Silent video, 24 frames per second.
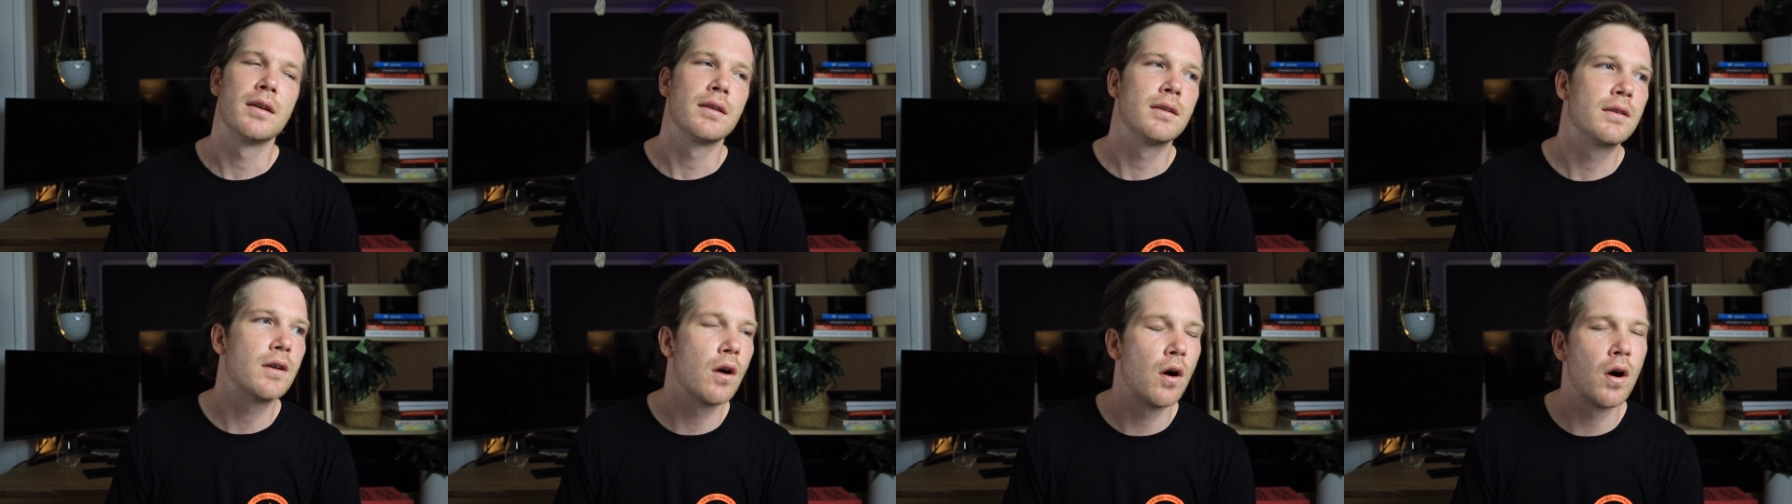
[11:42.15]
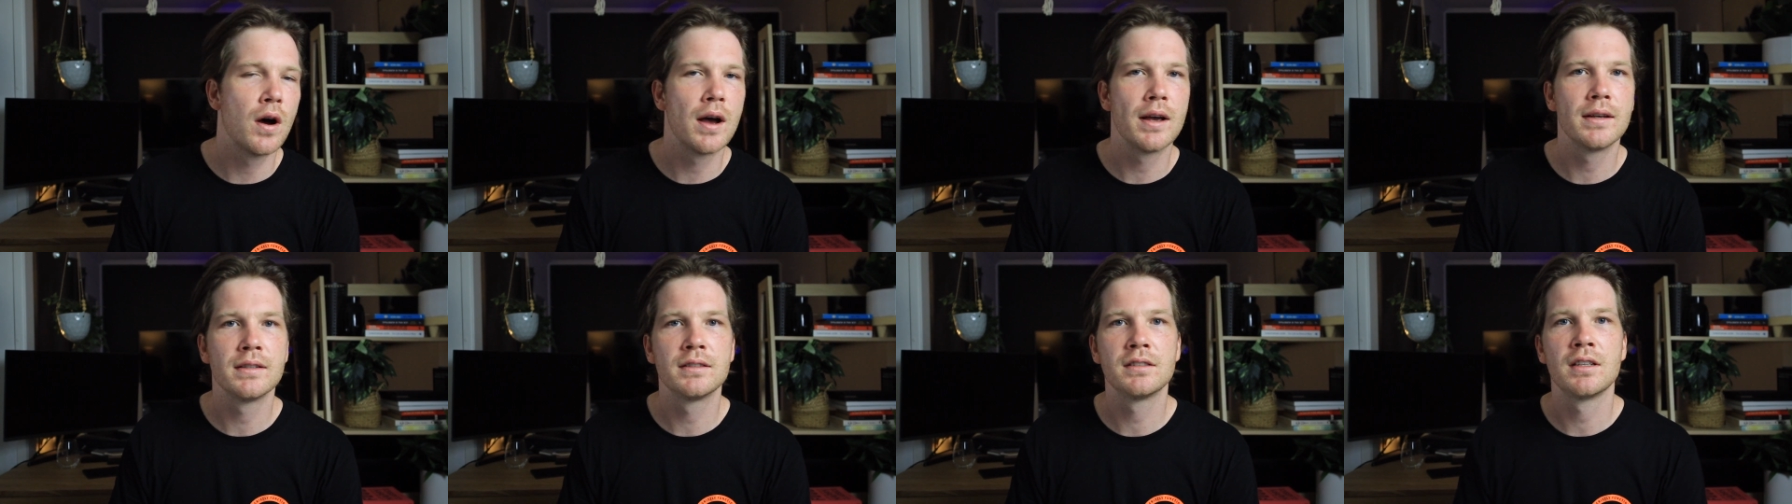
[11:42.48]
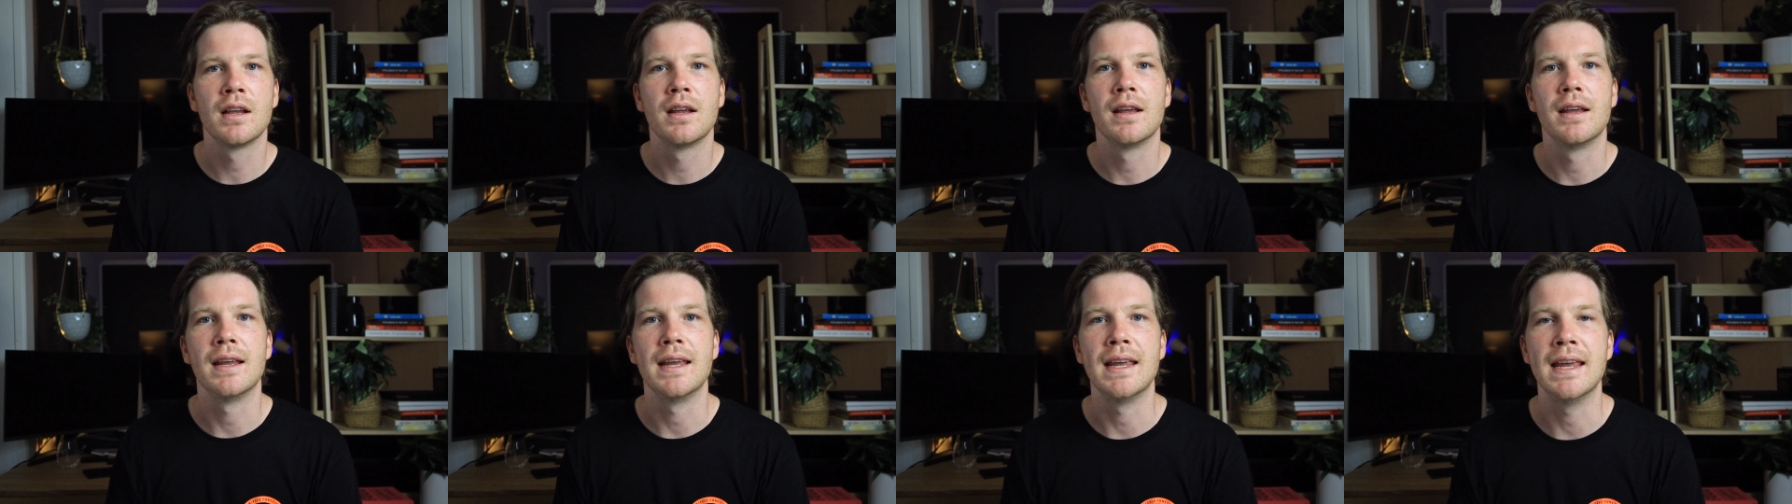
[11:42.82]
Guys,
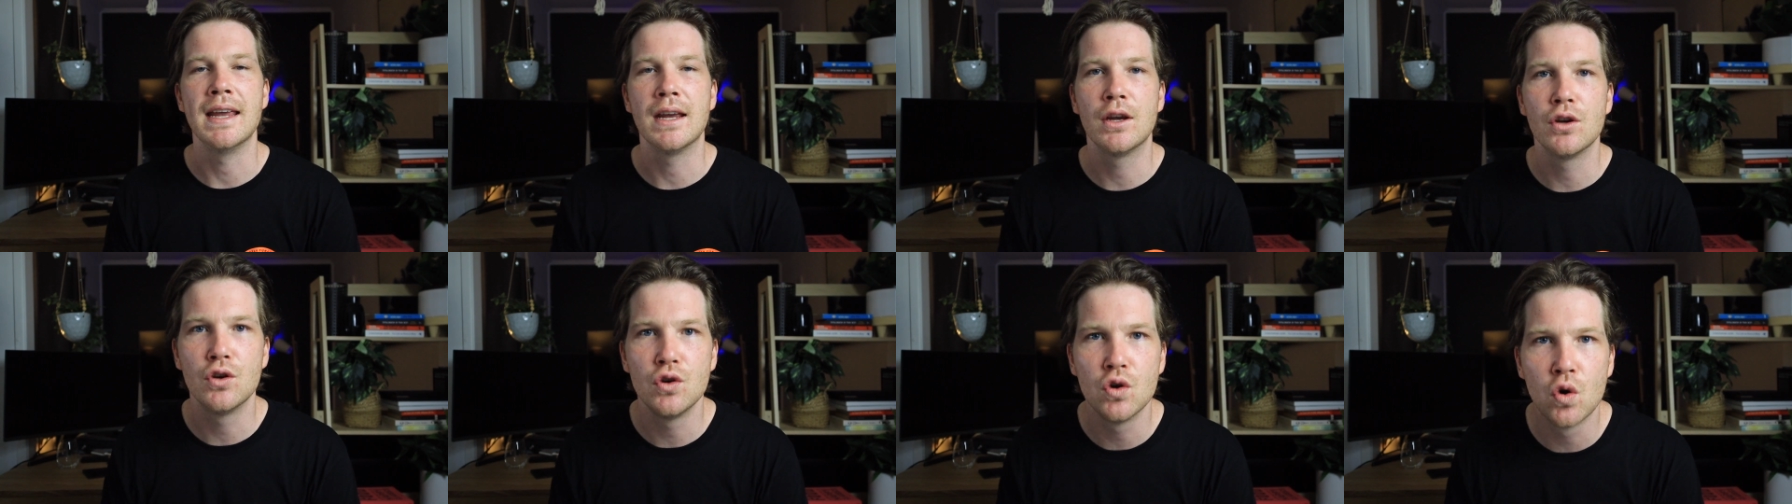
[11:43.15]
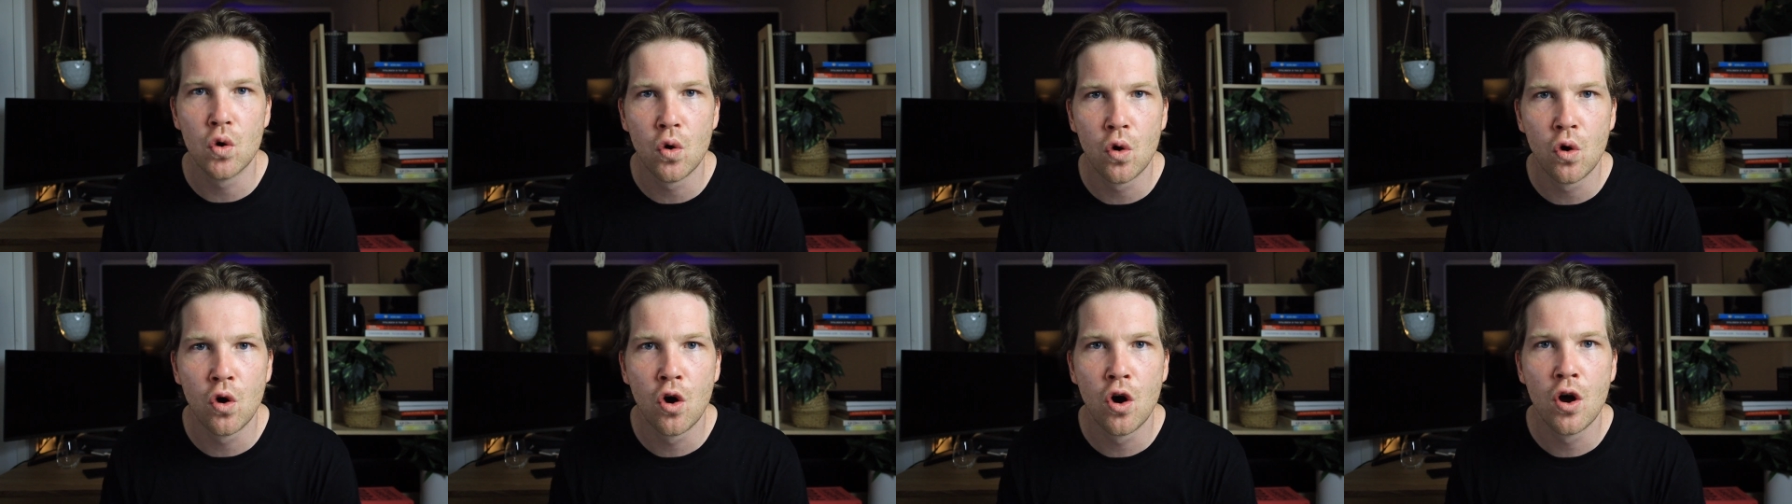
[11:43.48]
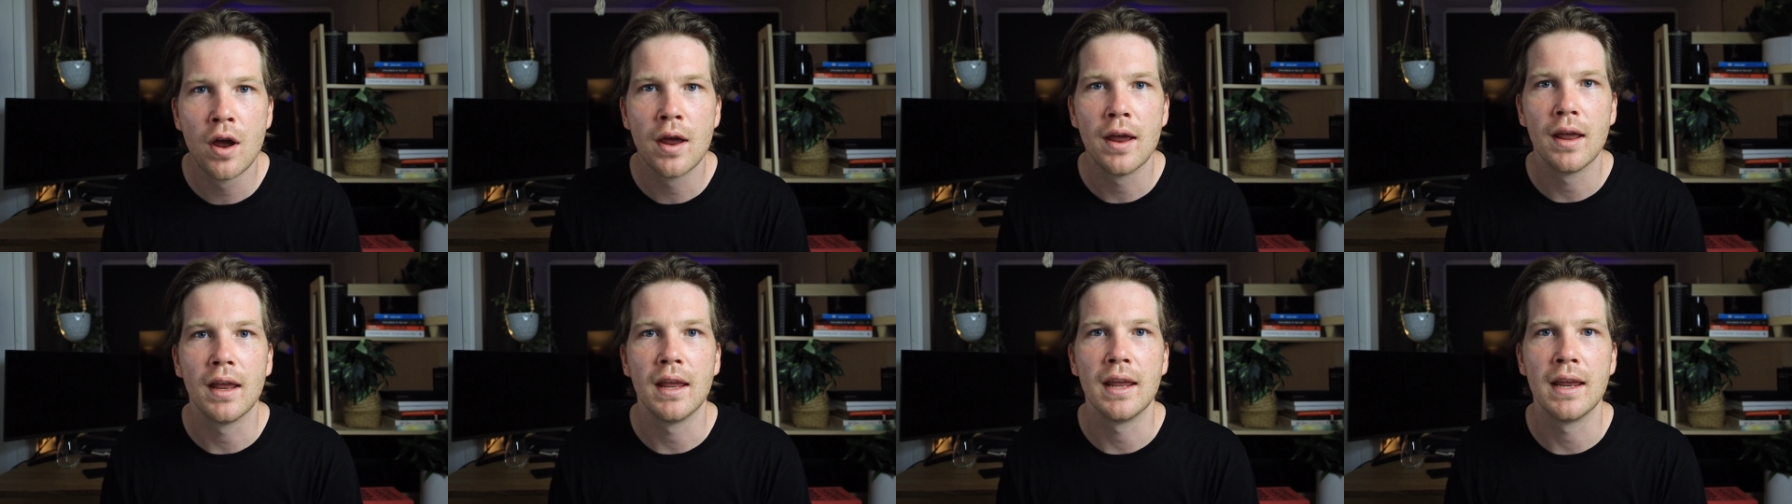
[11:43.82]
ignore
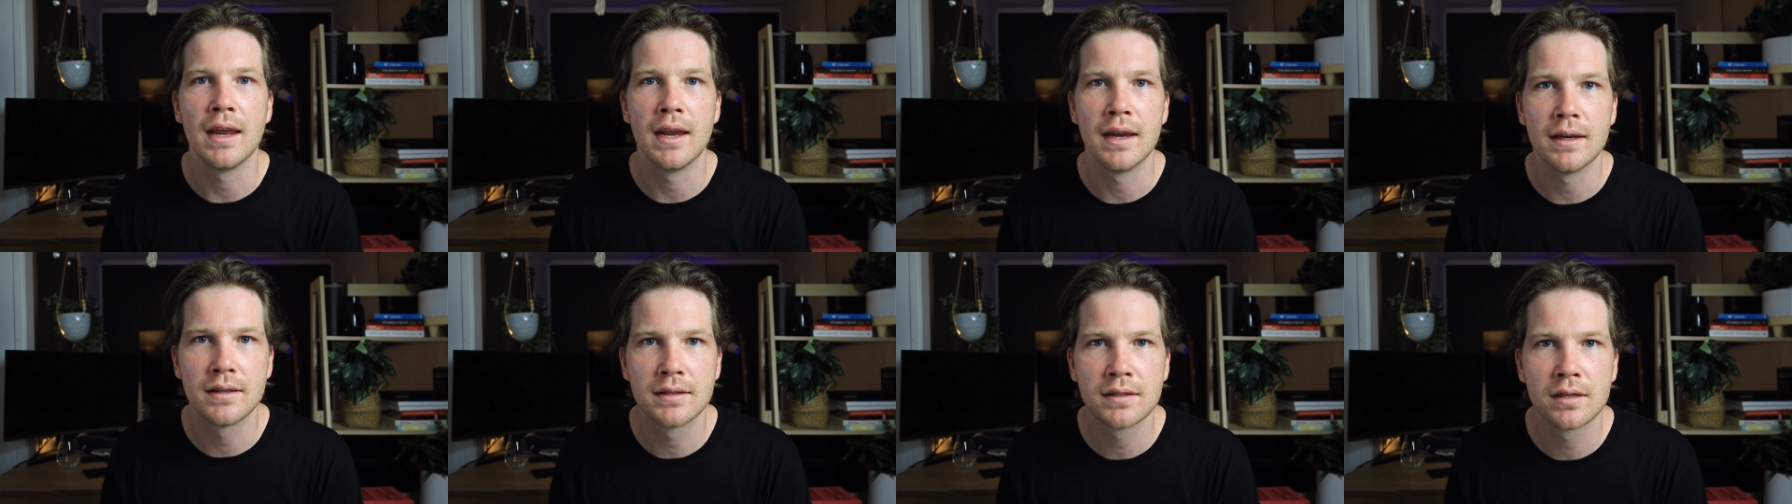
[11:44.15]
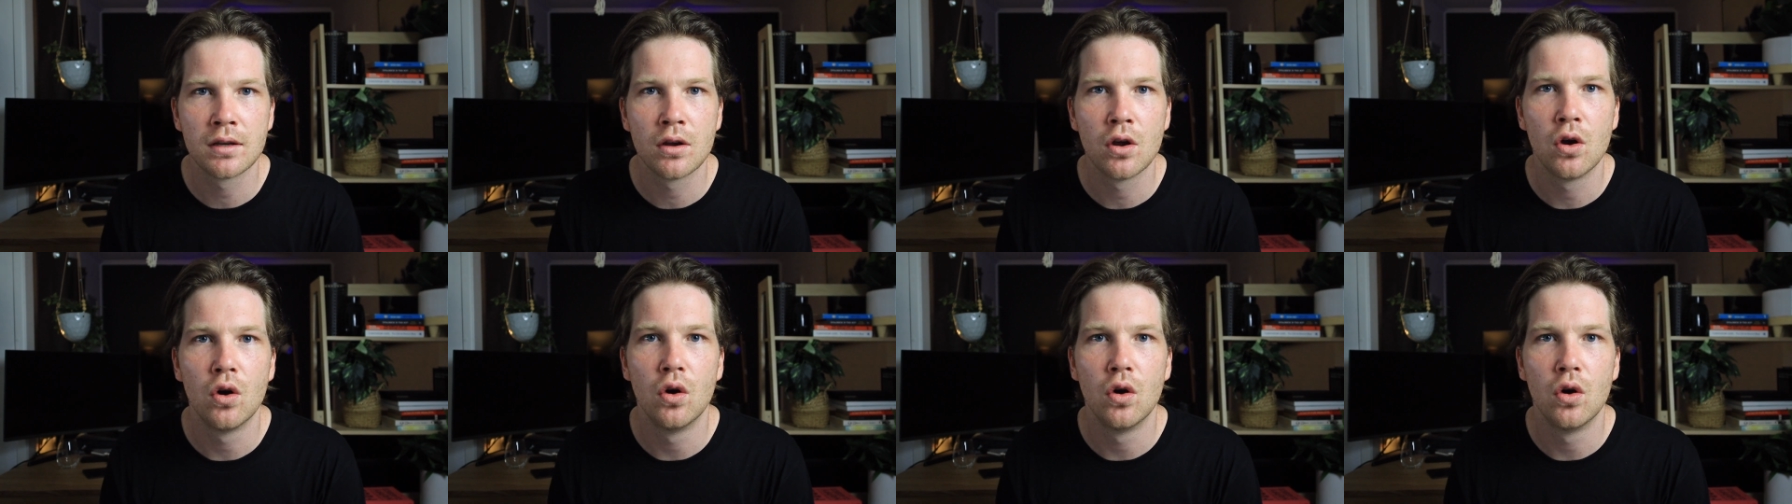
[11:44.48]
it